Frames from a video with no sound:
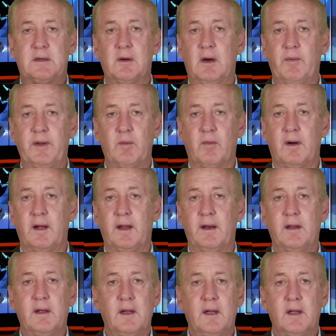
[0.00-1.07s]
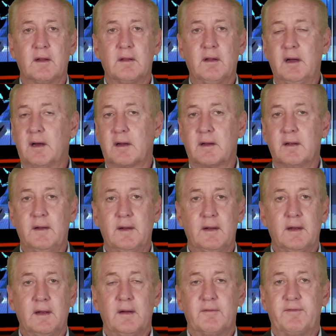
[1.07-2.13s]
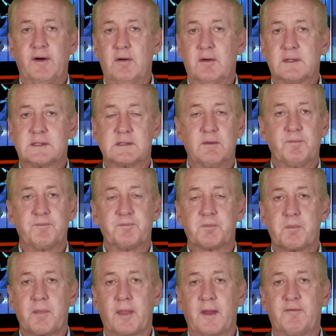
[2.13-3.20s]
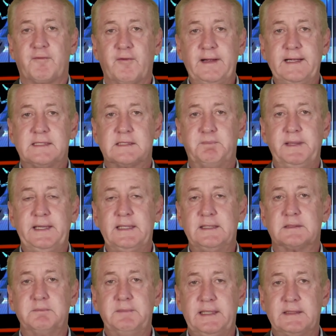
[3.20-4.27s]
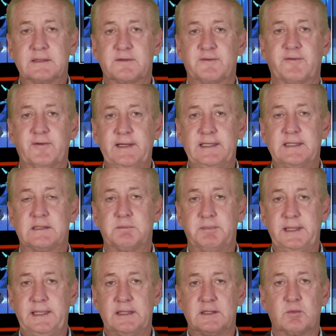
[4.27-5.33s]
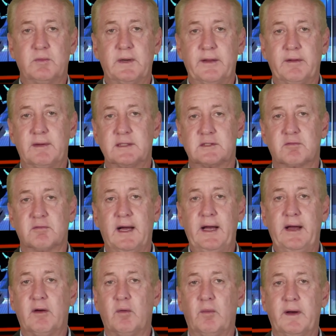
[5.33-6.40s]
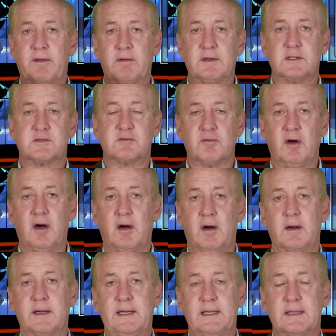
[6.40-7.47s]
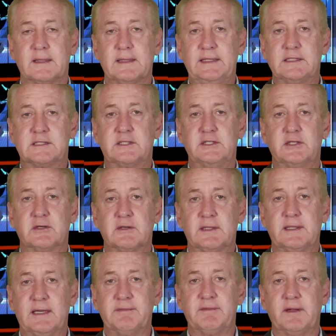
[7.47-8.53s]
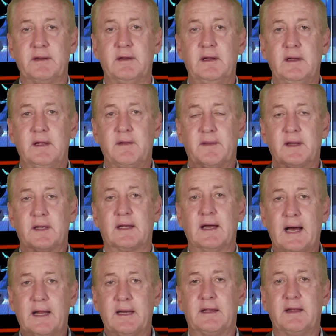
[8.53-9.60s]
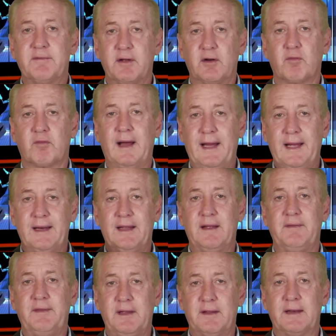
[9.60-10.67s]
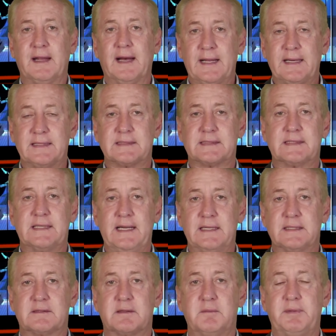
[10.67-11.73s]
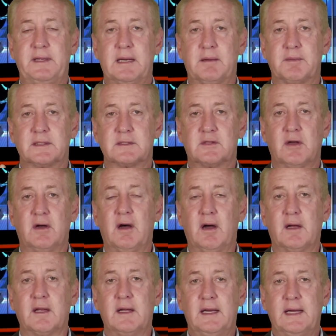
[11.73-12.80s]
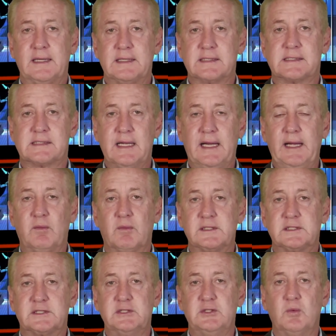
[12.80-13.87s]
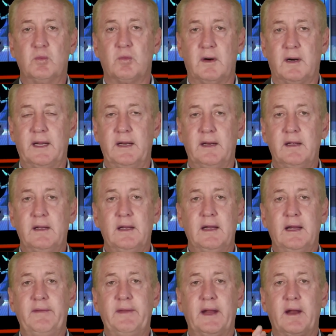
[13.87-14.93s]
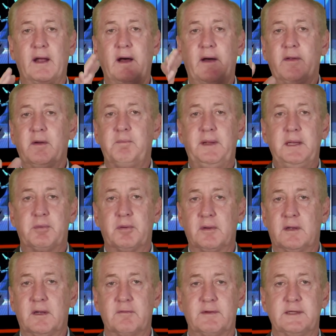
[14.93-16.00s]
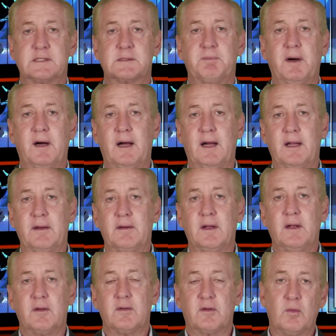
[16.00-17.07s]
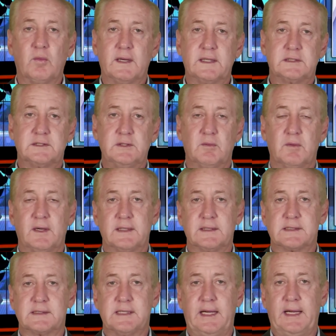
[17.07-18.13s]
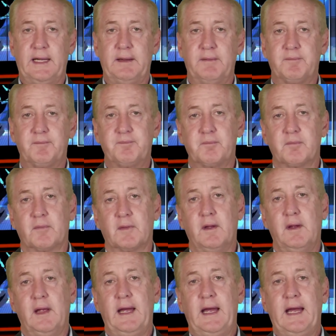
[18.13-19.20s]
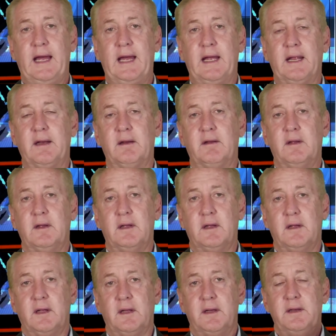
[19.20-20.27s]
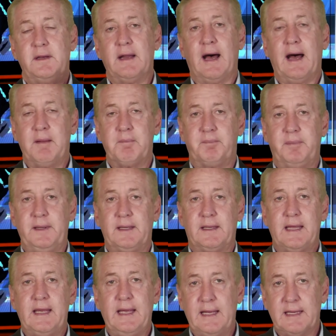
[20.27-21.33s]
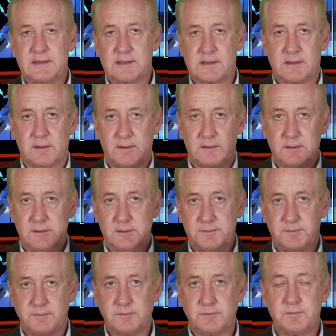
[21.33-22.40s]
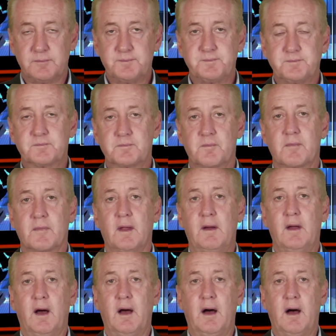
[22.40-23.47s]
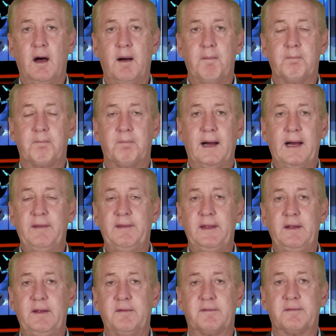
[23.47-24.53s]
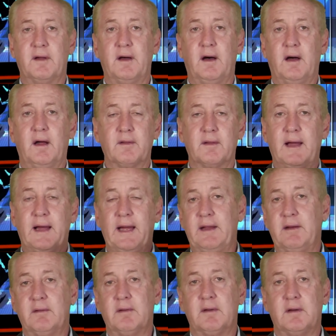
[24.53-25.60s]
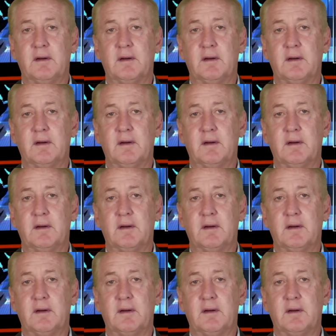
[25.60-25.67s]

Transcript: what we want. Look, folks, free speech means free speech. Whether it's right or whether it's wrong, at least you're given the God-given right in the United States to be able to talk and say what you want. And then other people can respond to what you want to say. And not be canceled by these online